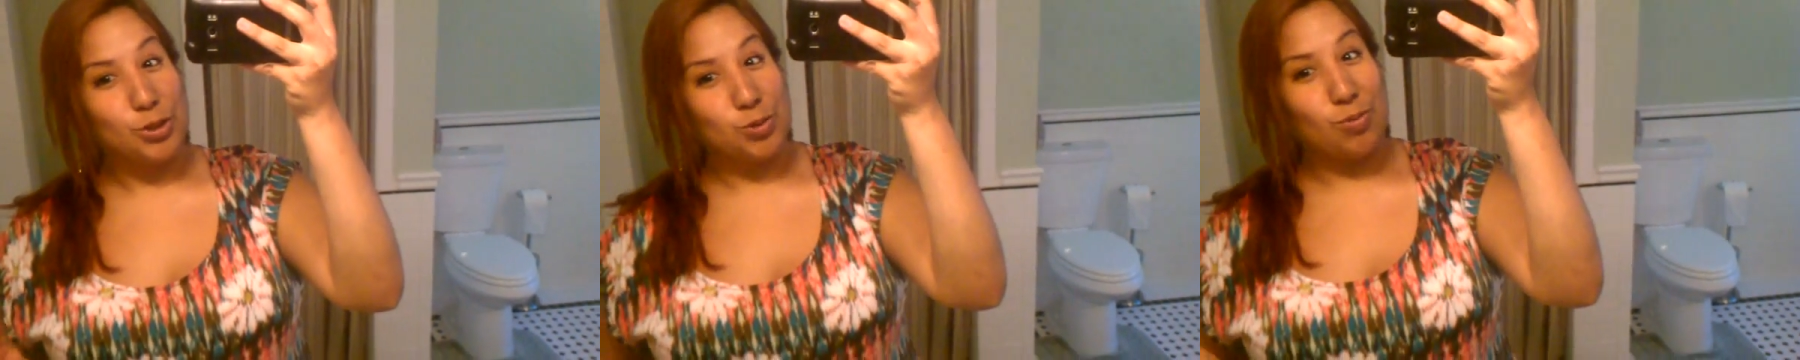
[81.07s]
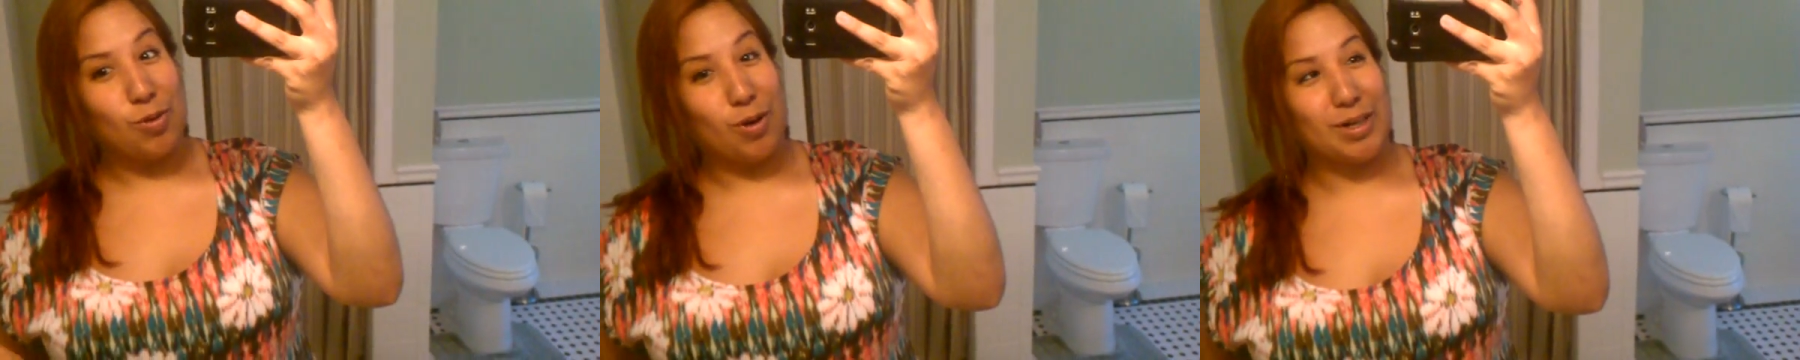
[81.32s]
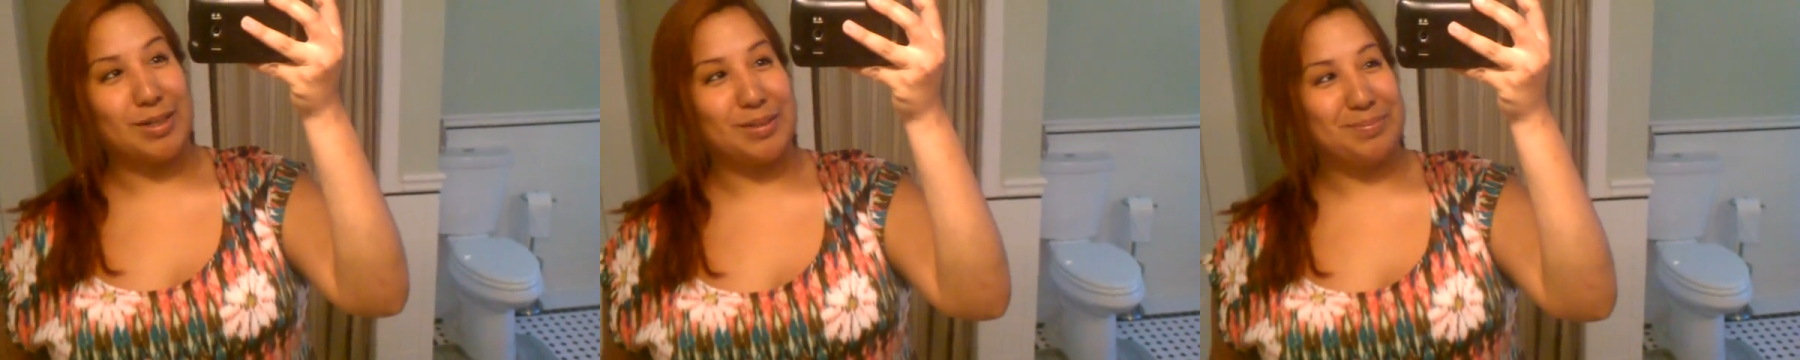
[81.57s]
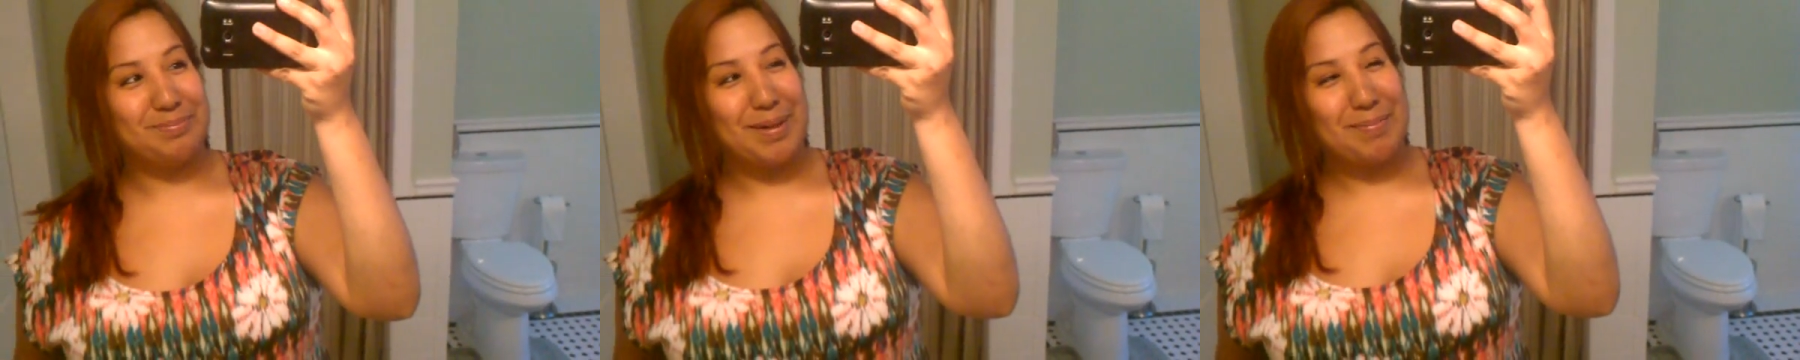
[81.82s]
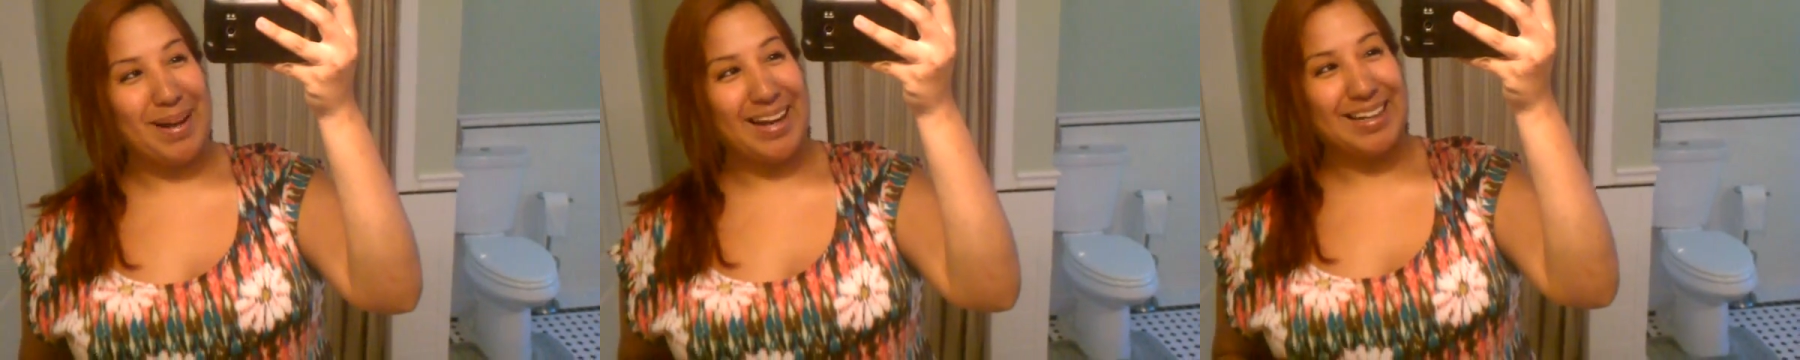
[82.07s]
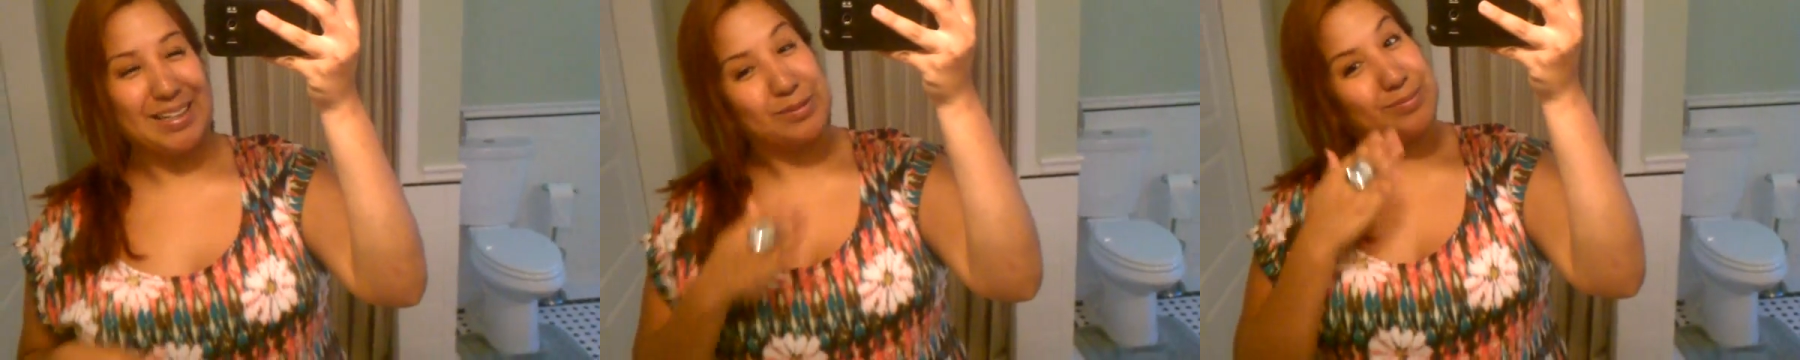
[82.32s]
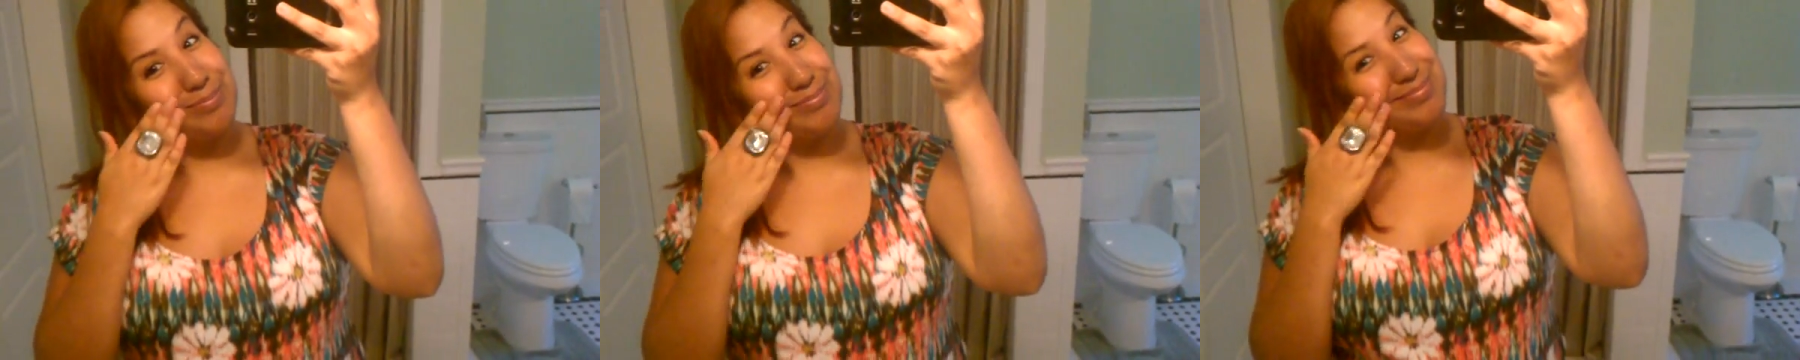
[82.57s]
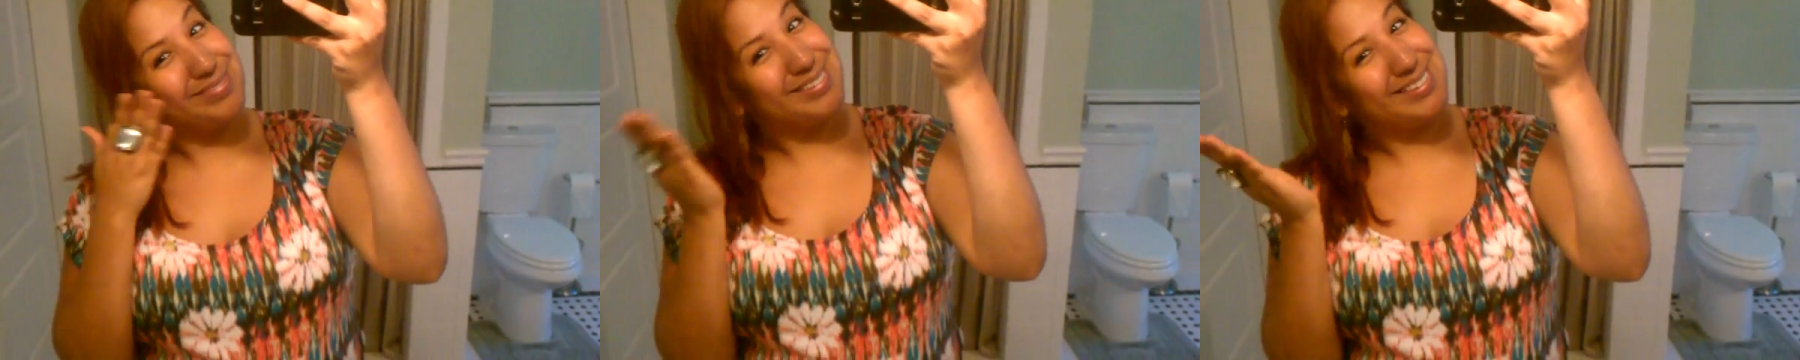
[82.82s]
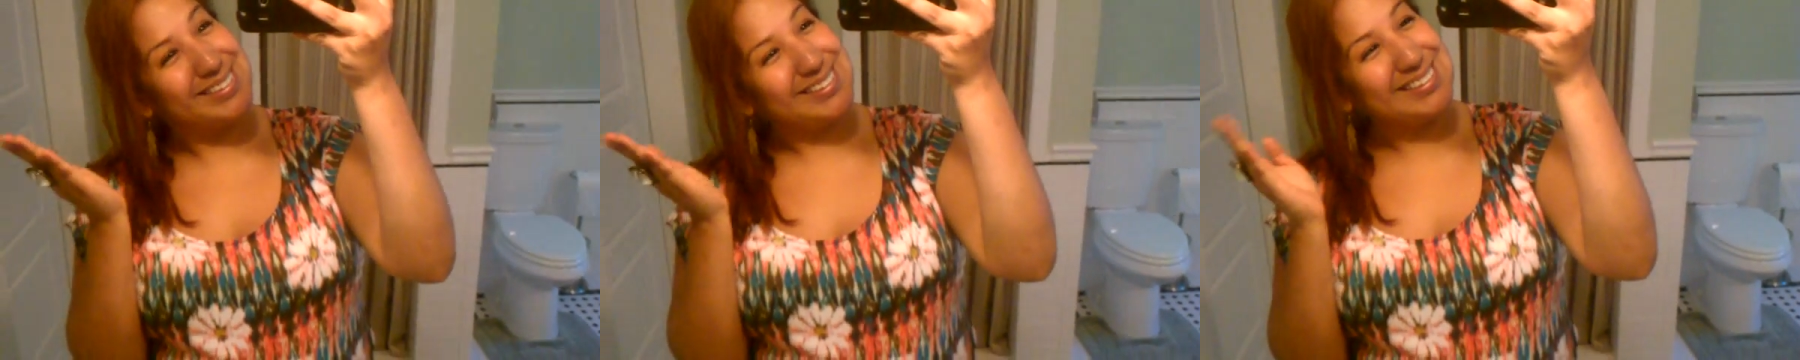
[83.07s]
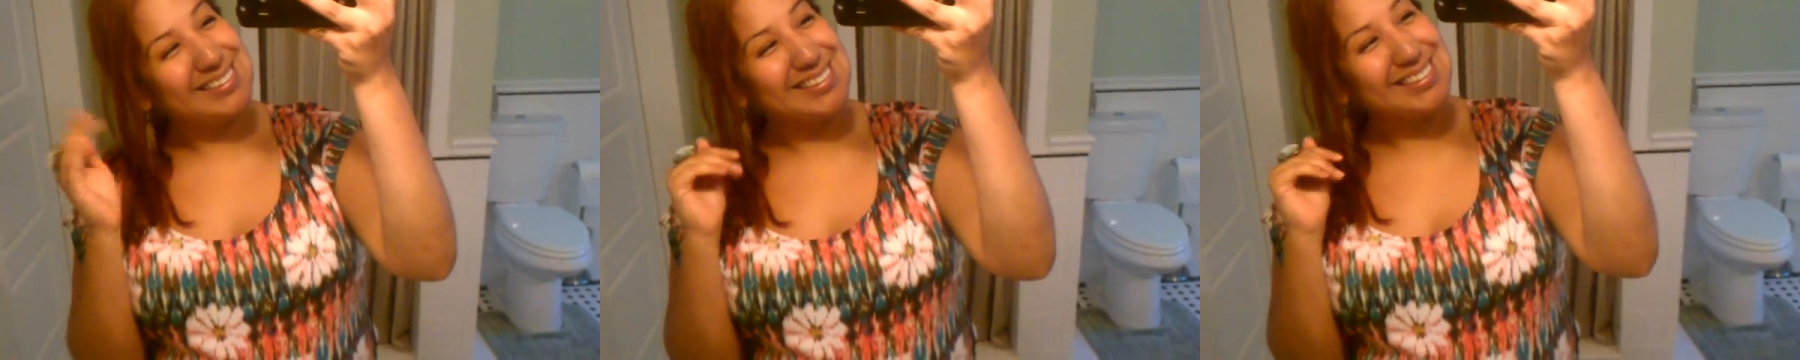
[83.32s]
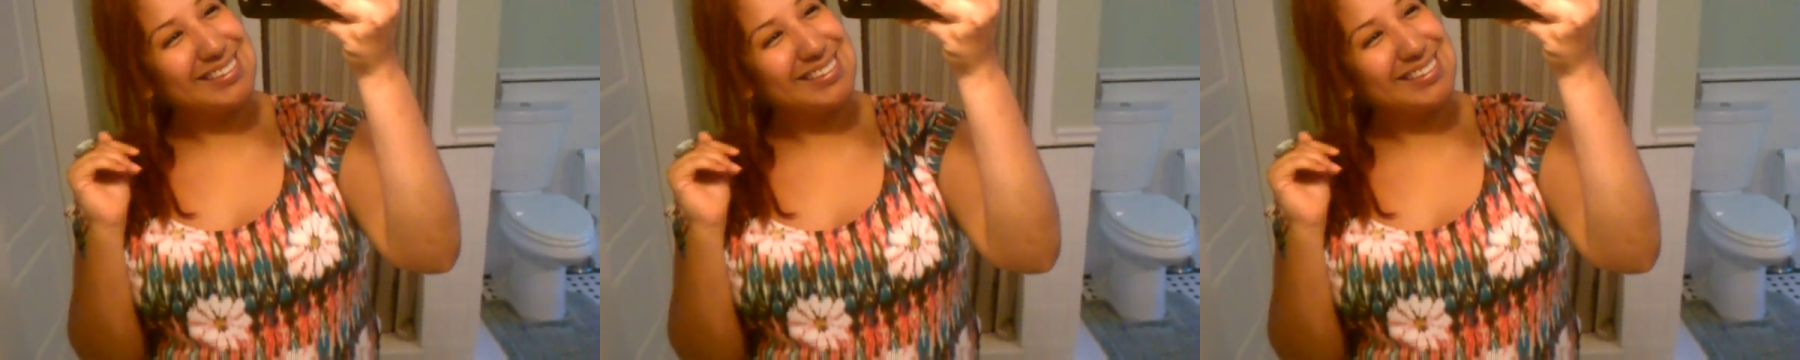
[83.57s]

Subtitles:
tomorrow. Bye-bye.